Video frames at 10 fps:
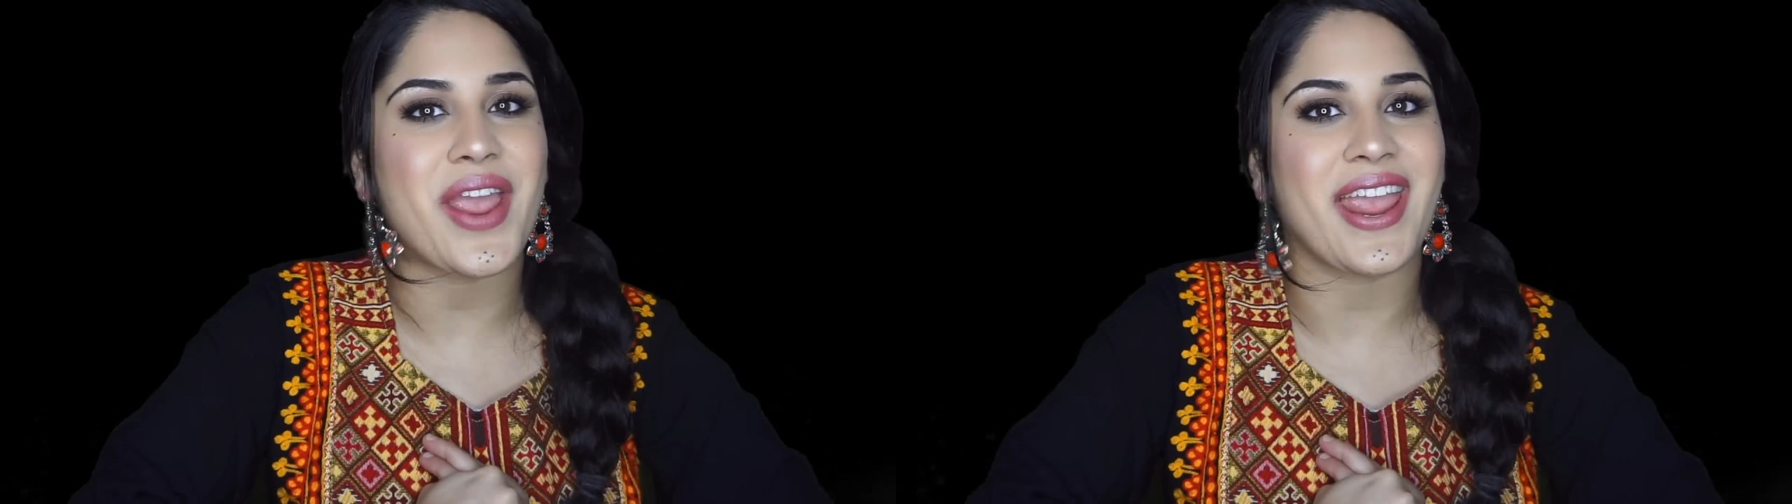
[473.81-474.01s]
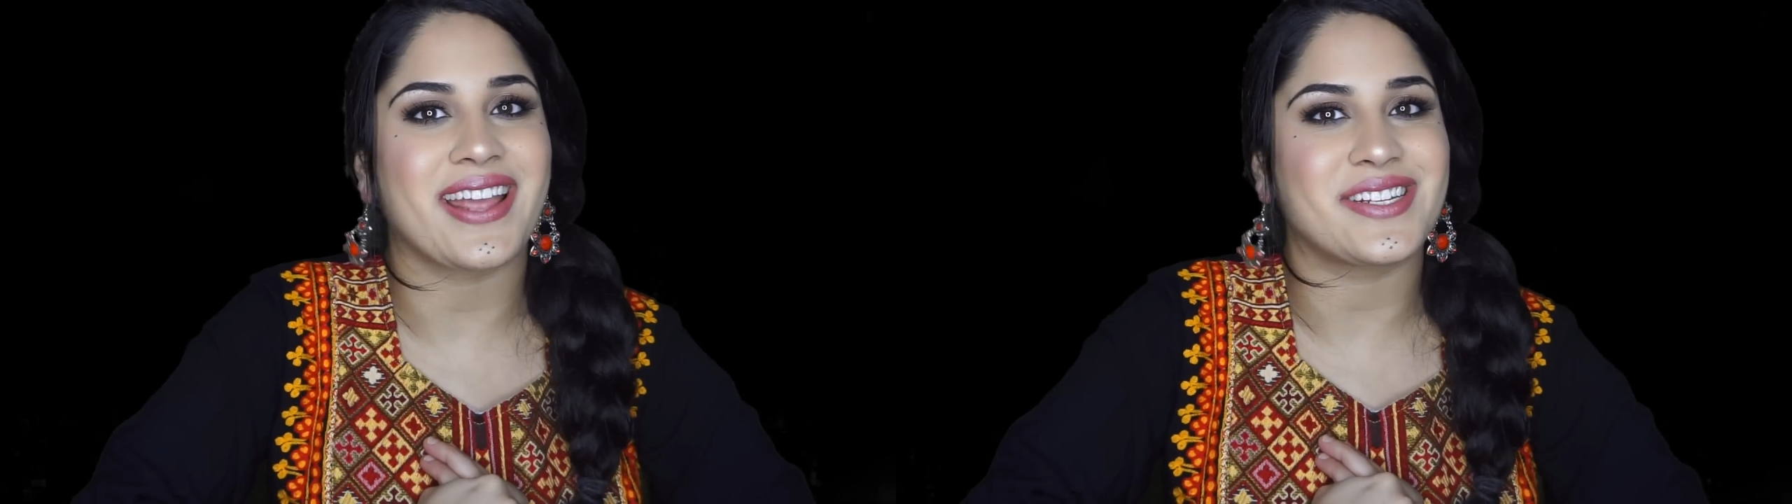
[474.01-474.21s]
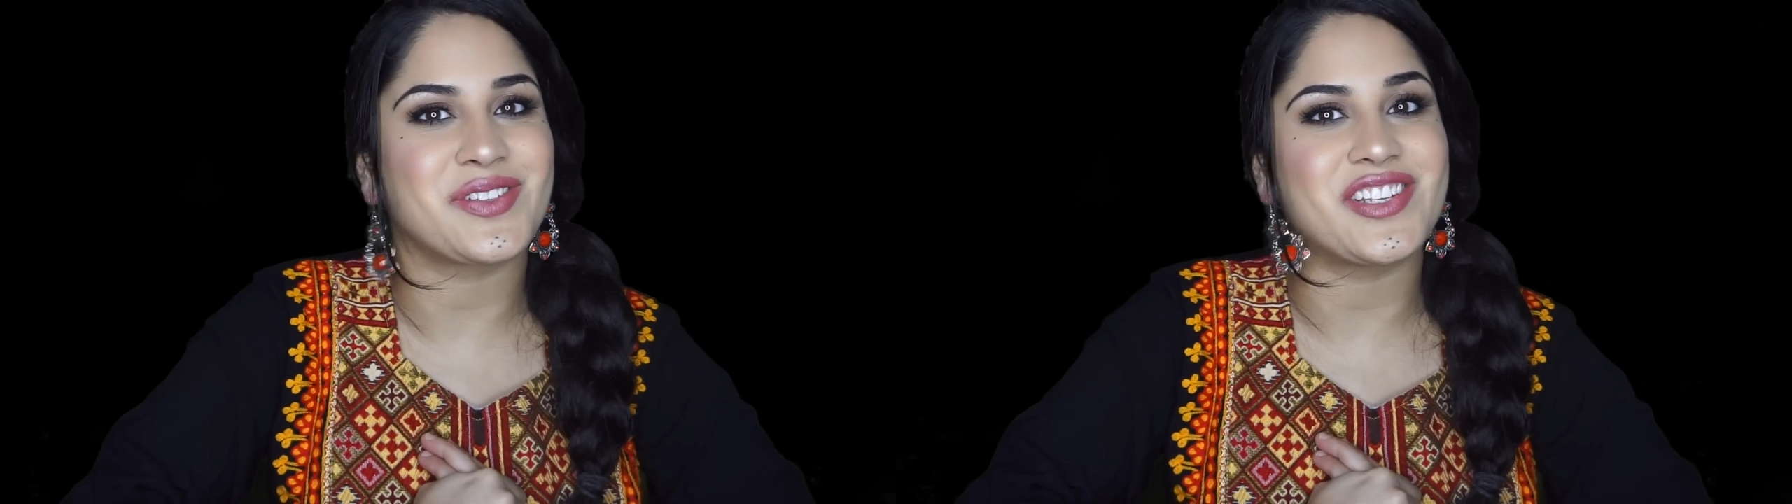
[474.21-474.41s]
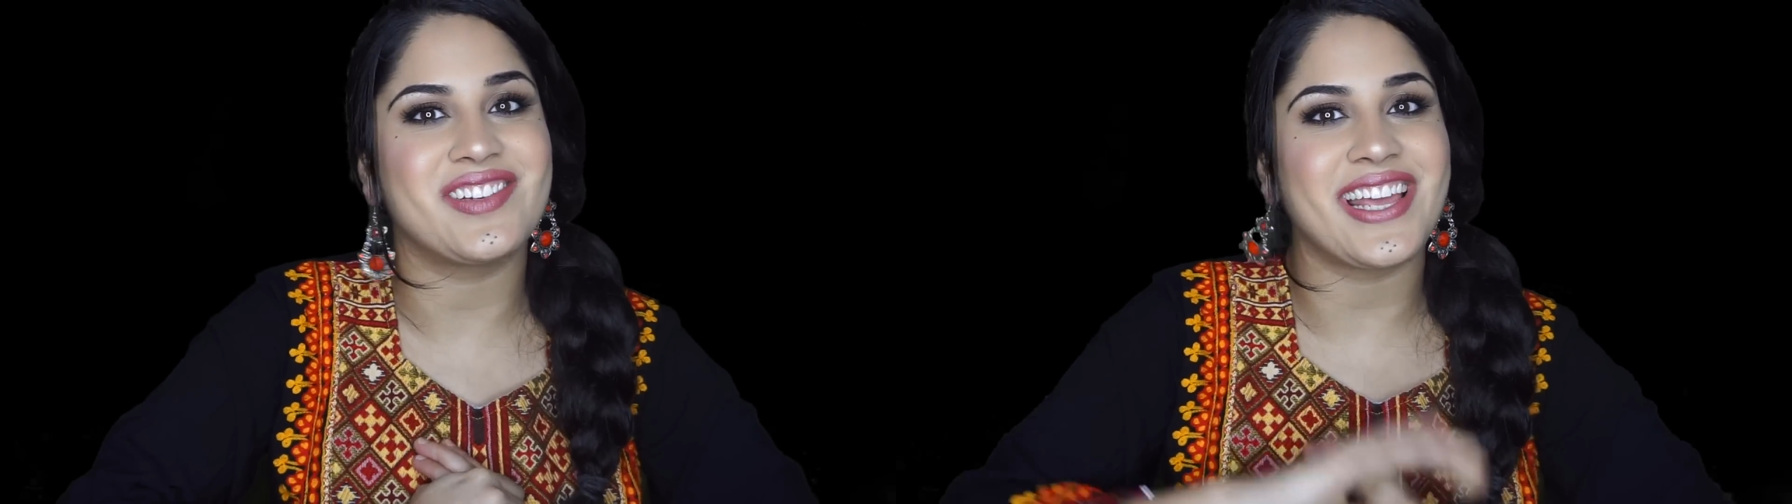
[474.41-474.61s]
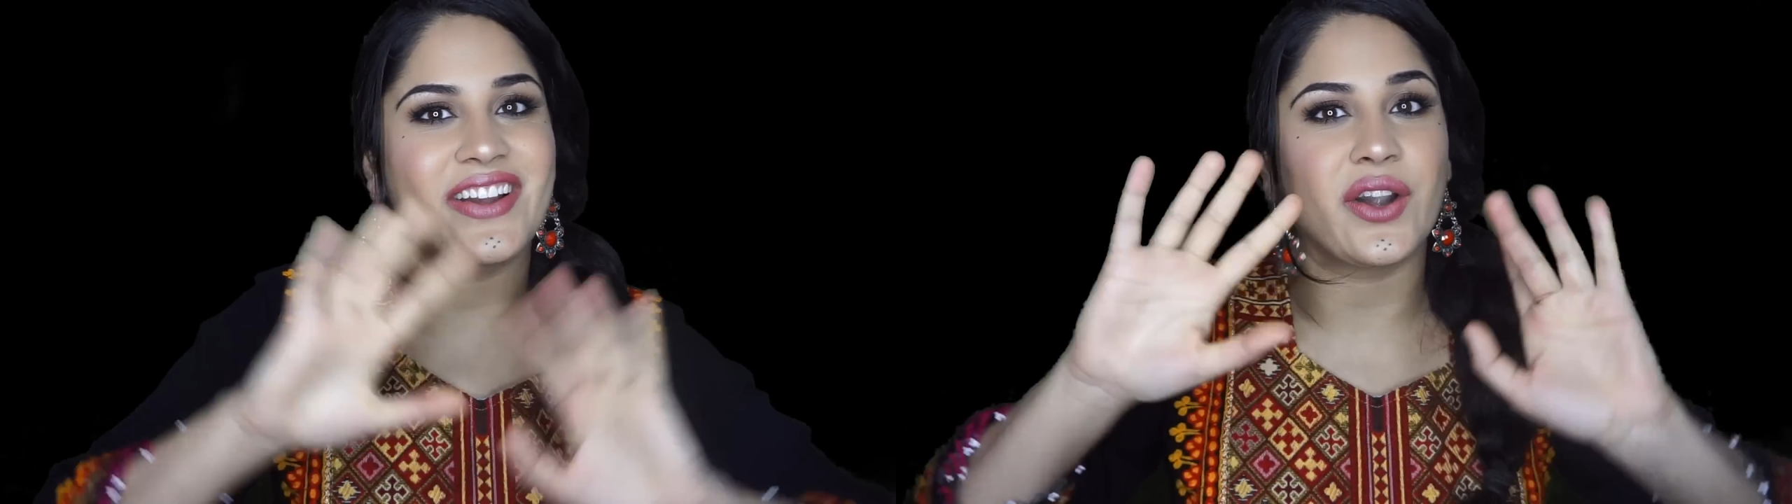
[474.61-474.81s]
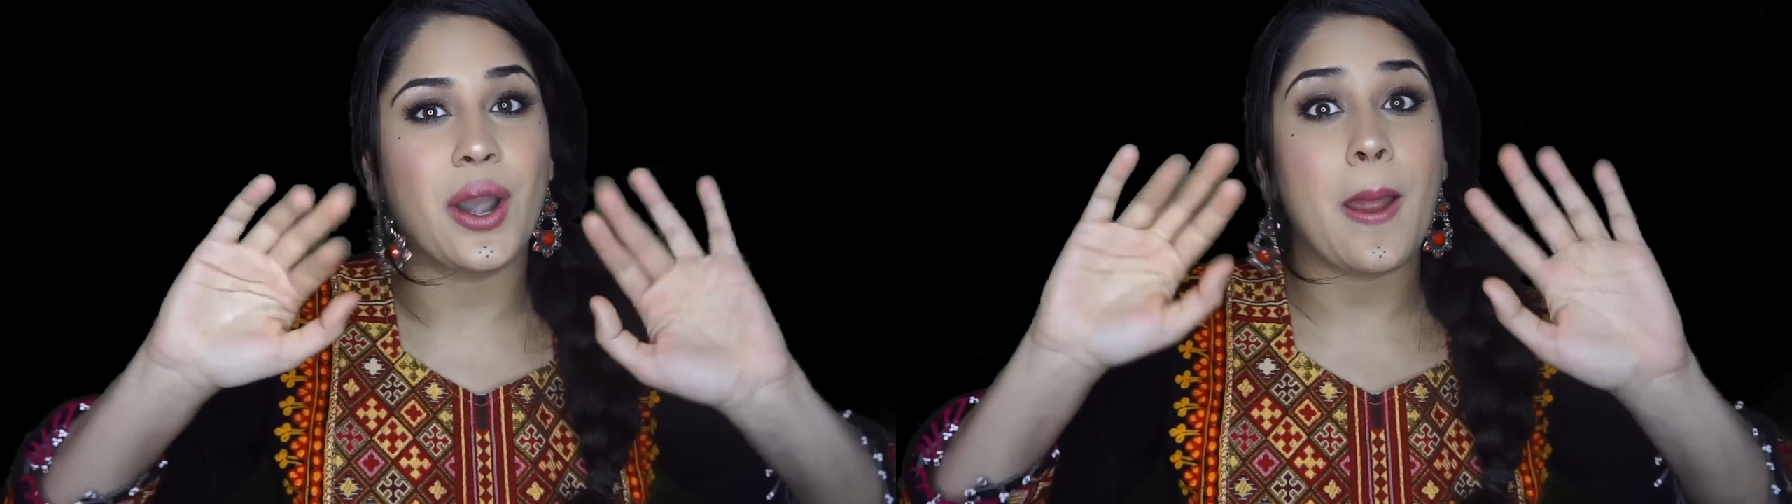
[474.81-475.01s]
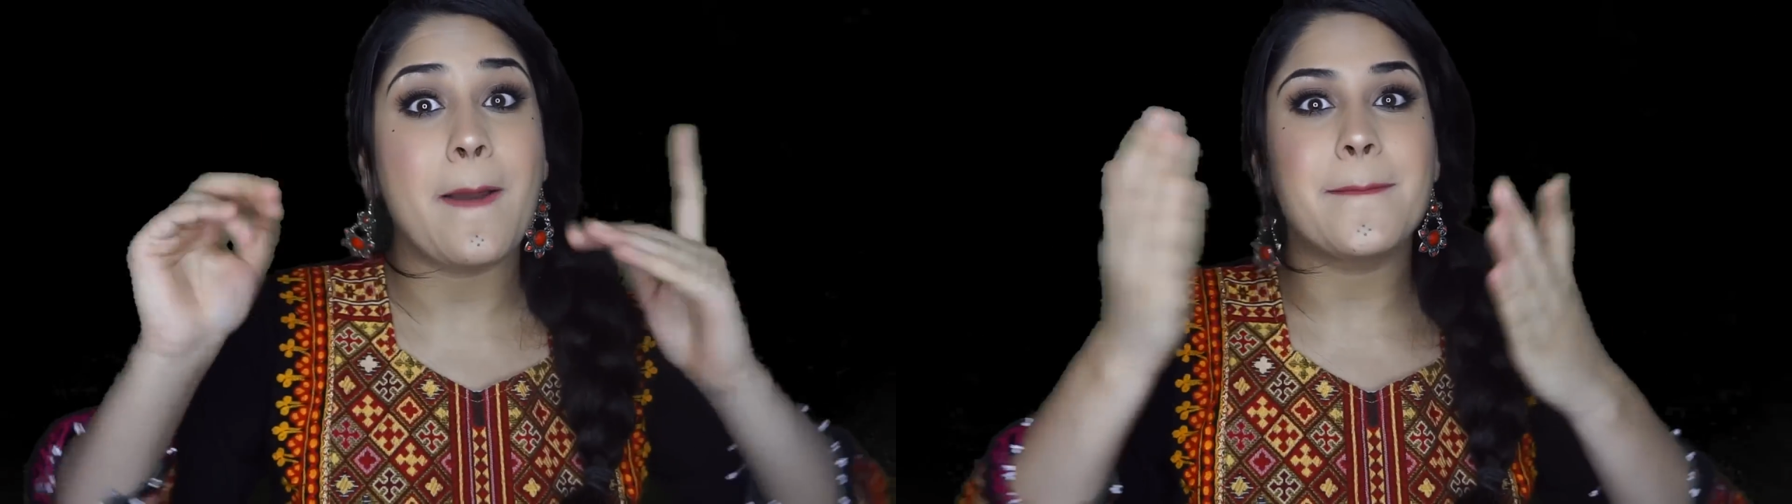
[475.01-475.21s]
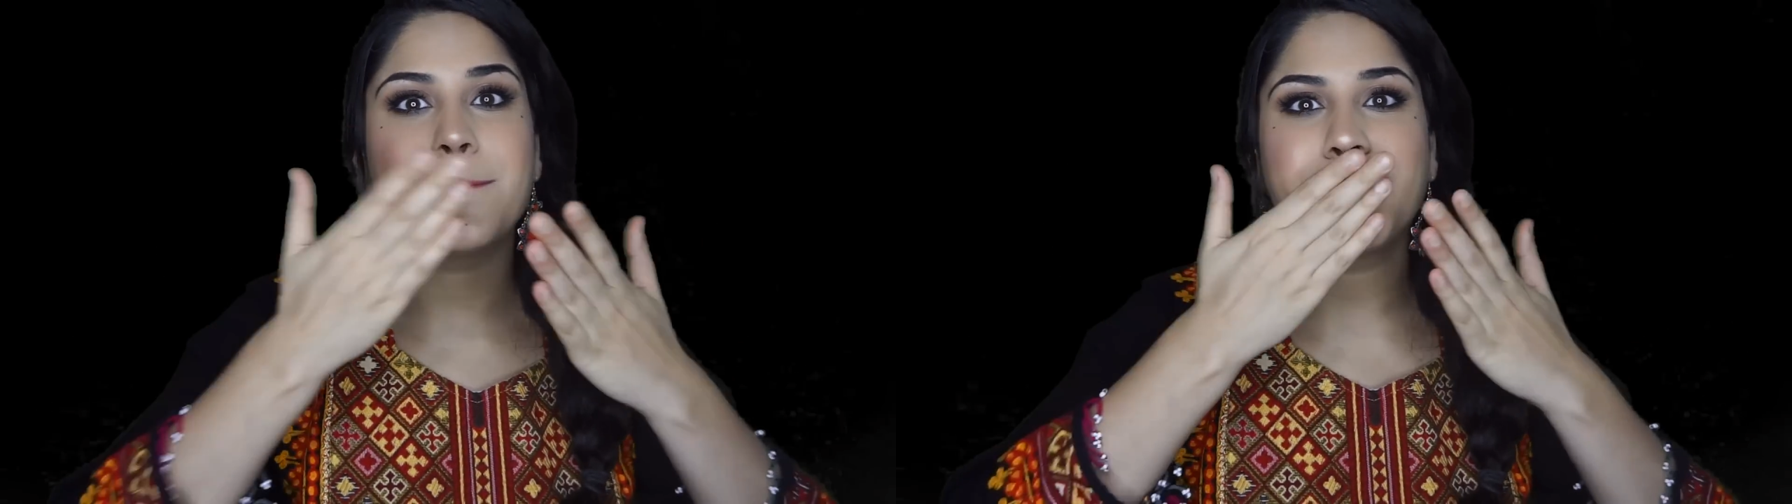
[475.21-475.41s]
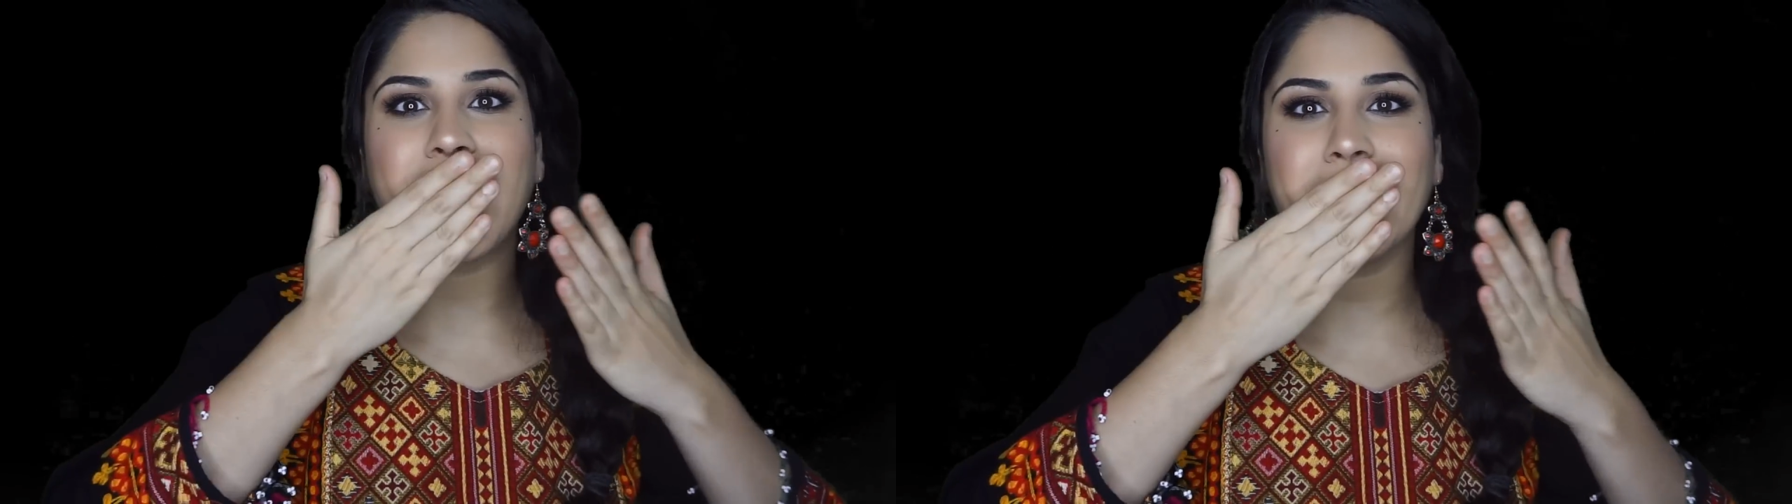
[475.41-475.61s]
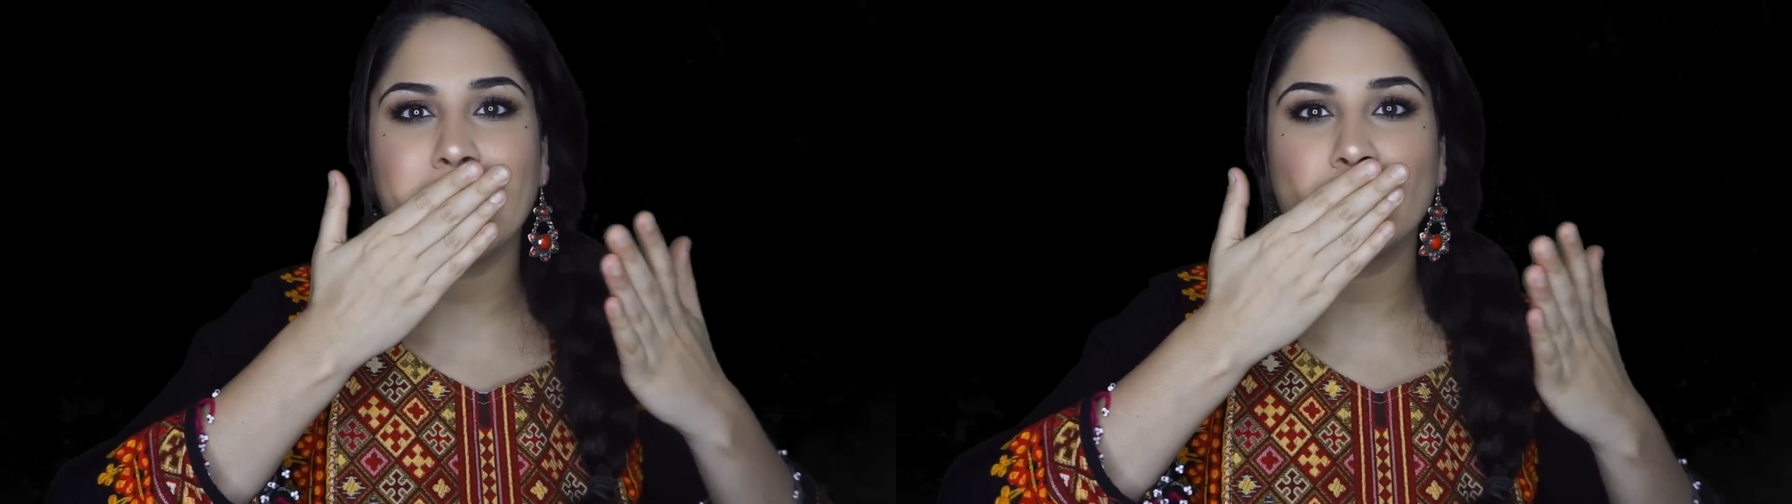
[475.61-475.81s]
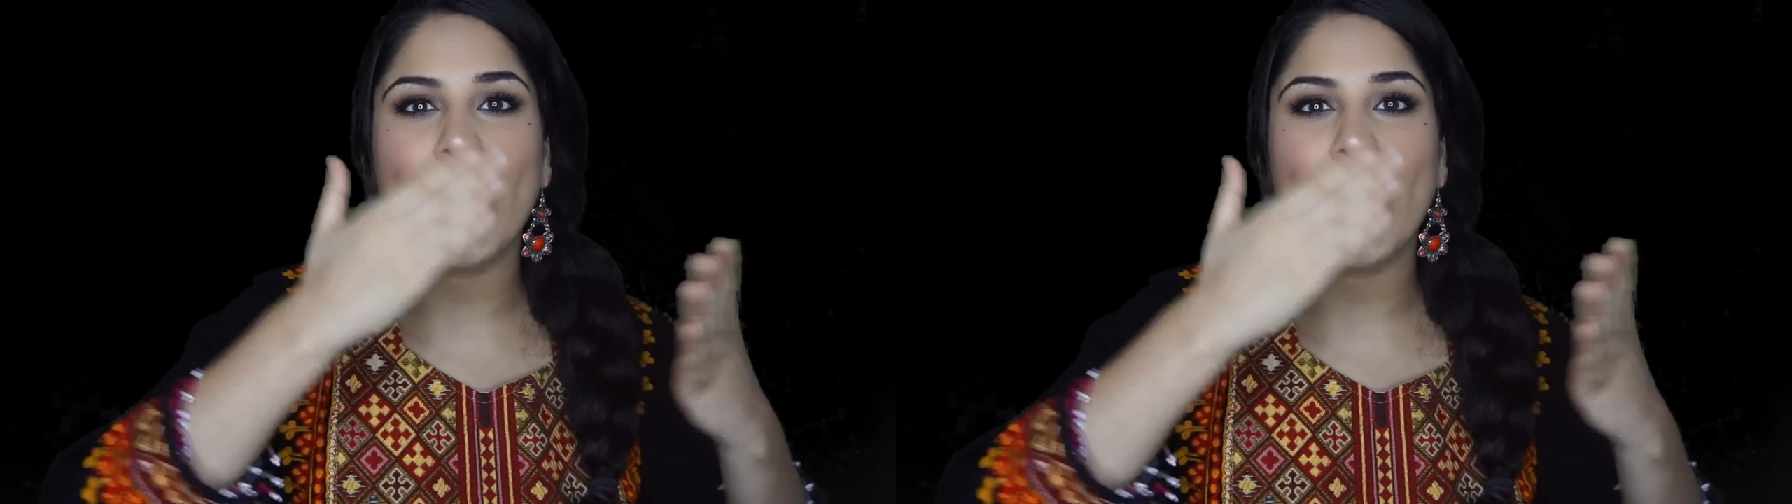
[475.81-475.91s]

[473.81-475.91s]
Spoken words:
and I'll see you later. Bye!